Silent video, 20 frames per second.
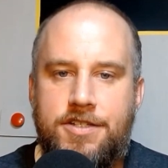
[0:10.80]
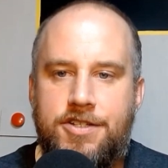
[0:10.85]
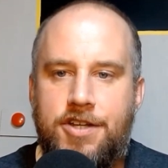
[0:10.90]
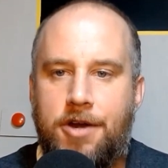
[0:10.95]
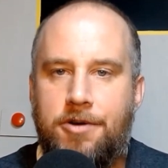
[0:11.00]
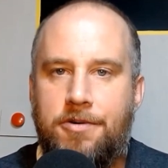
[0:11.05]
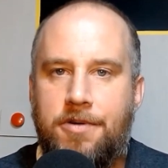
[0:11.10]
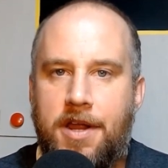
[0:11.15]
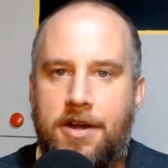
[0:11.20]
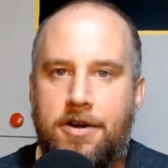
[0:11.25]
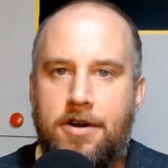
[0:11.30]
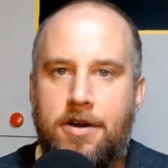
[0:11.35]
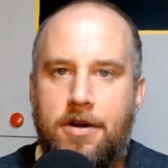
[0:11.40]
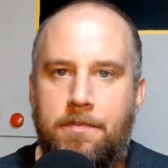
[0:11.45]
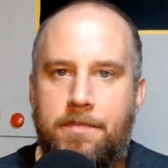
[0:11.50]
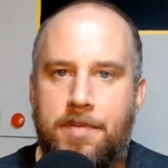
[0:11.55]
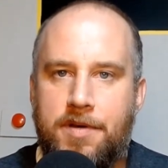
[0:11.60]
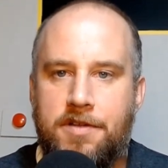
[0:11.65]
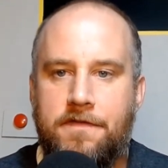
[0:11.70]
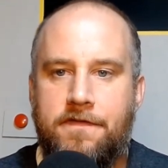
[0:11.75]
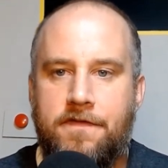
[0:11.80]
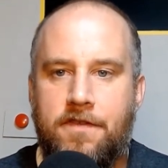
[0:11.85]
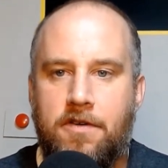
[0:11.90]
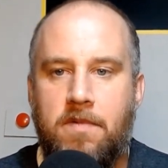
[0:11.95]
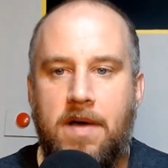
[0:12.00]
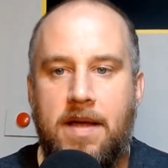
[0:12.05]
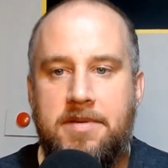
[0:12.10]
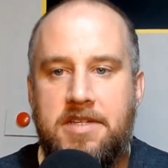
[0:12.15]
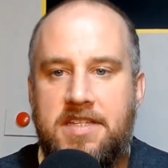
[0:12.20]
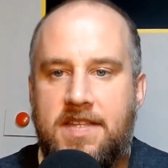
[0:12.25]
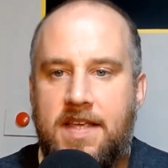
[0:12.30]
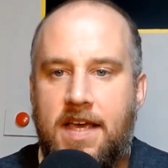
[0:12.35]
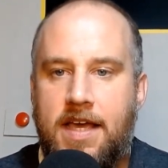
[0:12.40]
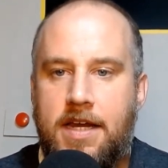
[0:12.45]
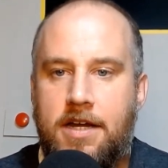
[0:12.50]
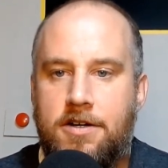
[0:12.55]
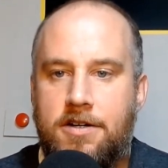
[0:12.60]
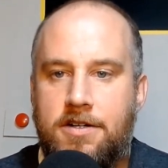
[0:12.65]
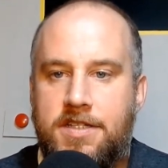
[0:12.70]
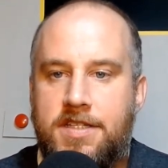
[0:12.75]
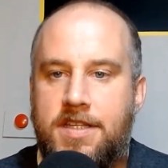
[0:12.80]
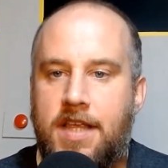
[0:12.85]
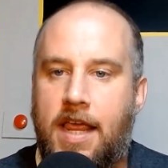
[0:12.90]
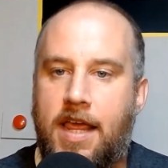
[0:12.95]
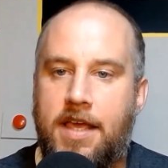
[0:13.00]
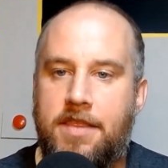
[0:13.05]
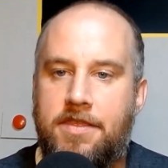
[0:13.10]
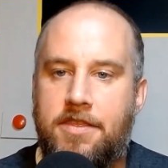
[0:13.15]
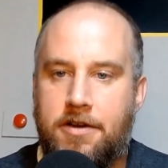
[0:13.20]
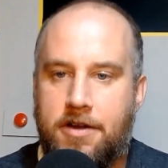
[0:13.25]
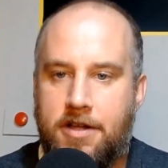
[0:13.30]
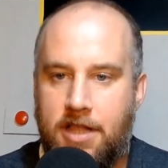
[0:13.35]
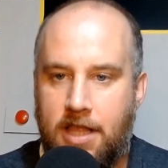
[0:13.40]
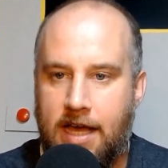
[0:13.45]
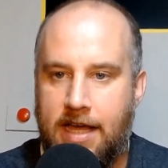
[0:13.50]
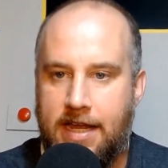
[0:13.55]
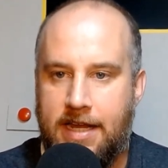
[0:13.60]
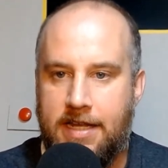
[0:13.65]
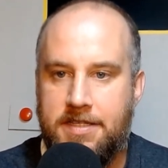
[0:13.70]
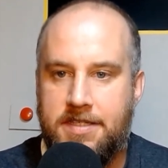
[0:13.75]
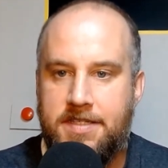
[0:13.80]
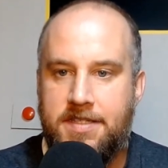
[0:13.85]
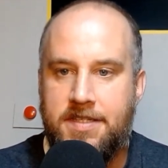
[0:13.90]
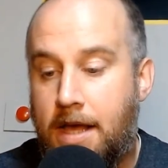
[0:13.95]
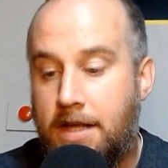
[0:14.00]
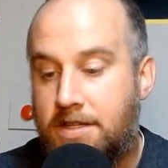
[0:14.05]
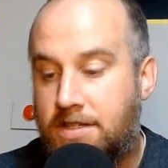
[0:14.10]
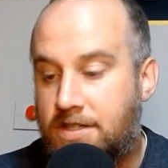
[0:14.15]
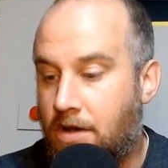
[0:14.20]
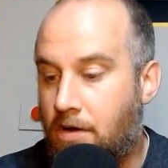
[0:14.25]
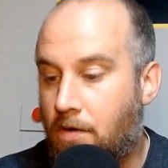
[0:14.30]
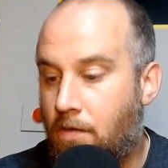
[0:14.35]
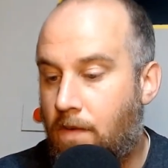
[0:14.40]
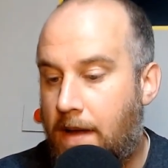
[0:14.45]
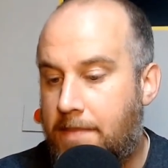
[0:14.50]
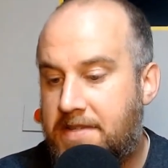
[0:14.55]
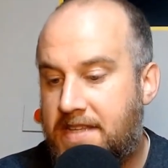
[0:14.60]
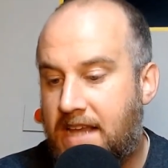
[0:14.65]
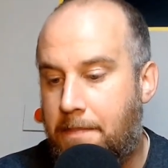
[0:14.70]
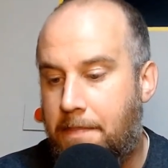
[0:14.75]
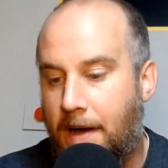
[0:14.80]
generator built for web designers and their clients. So website